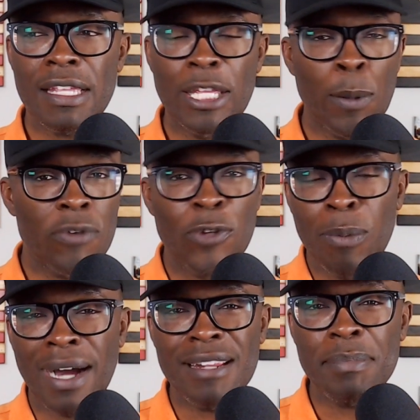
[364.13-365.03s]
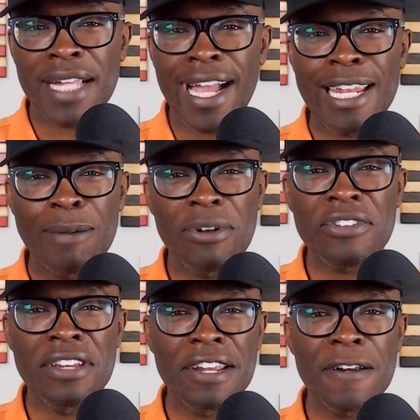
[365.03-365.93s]
It was nobody black that was
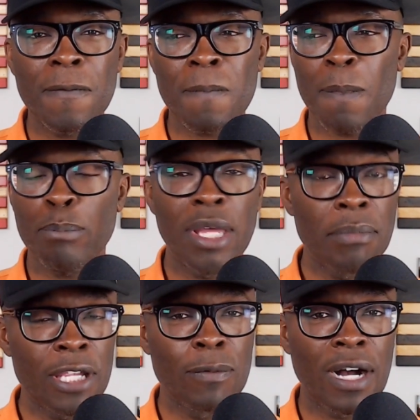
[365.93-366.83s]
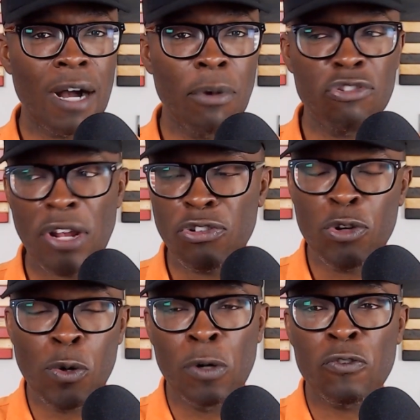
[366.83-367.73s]
in there. But meanwhile, once you actually
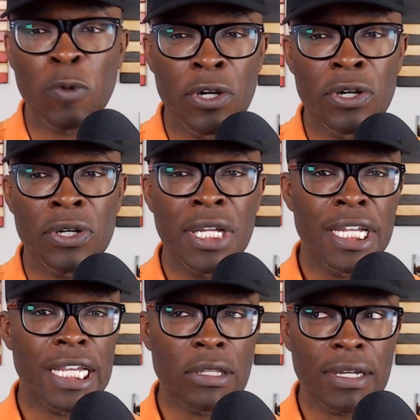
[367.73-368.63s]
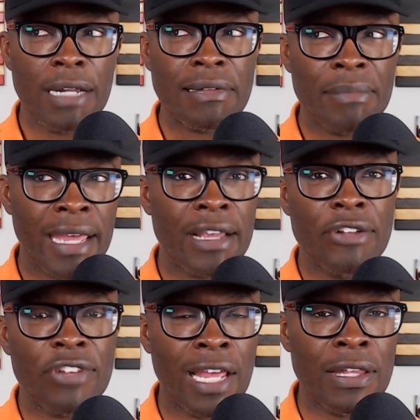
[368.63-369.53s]
go on Twitter and look at the MAGA
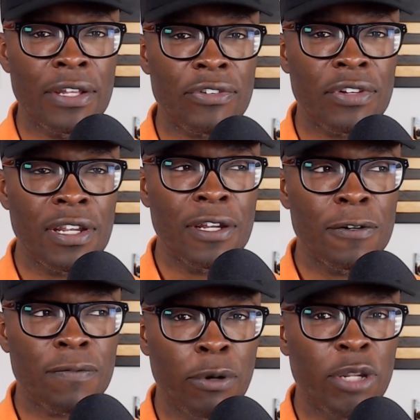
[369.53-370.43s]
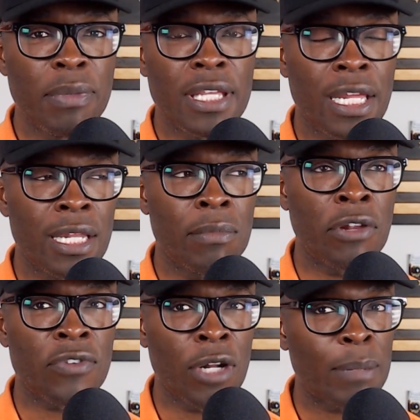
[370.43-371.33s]
challenge from the beginning, when it
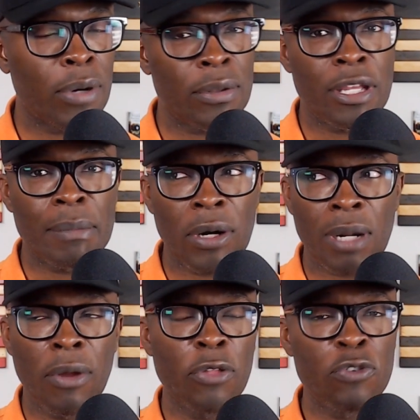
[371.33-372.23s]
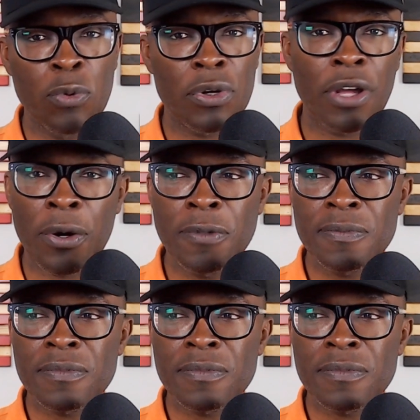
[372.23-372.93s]
started probably about a month or two ago,